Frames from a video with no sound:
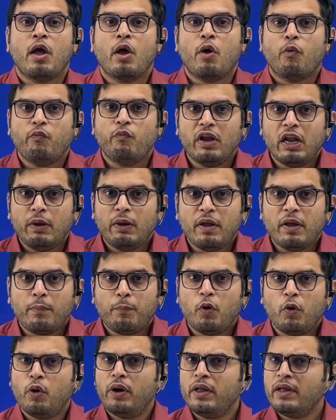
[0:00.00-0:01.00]
We'll be
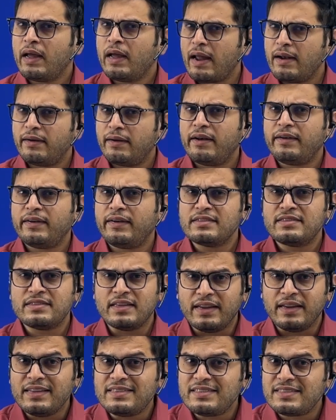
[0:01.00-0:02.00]
uploading 100 tests in
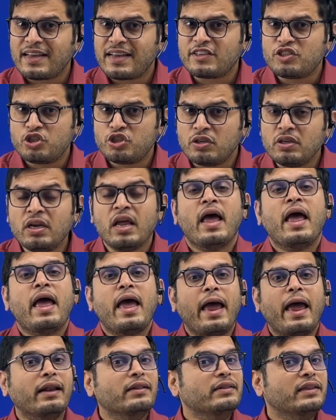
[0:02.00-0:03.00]
each section,
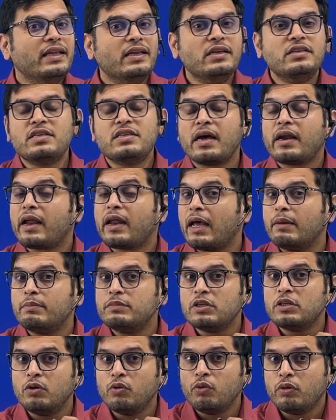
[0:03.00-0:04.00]
and these are
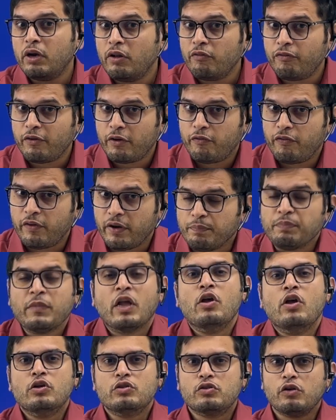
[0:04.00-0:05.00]
absolutely for free.
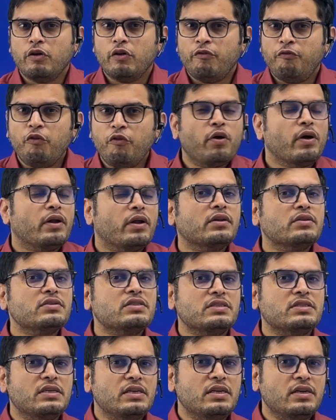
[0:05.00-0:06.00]
So if you are a
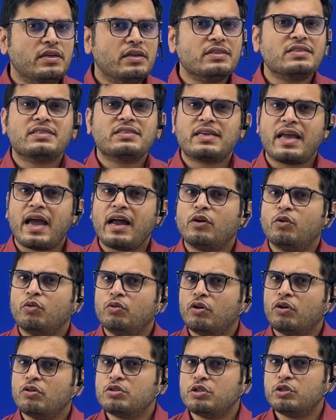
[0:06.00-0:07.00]
serious CAT
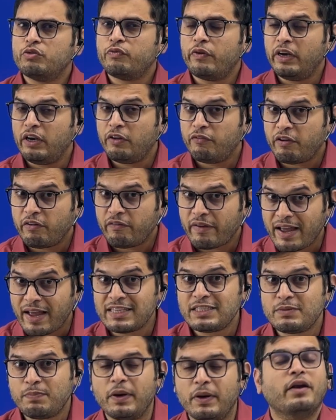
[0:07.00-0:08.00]
2025
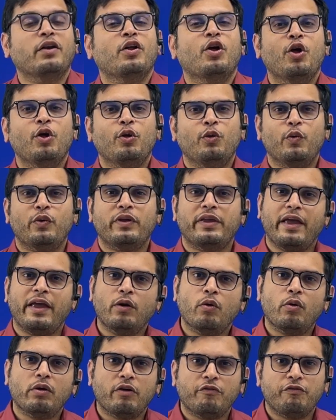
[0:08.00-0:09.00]
aspirant, you
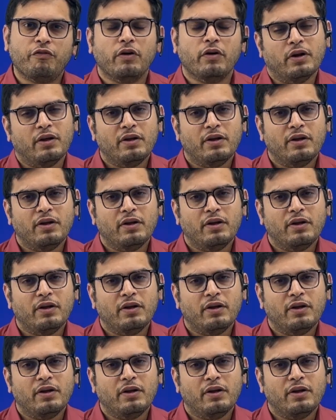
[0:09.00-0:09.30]
cannot afford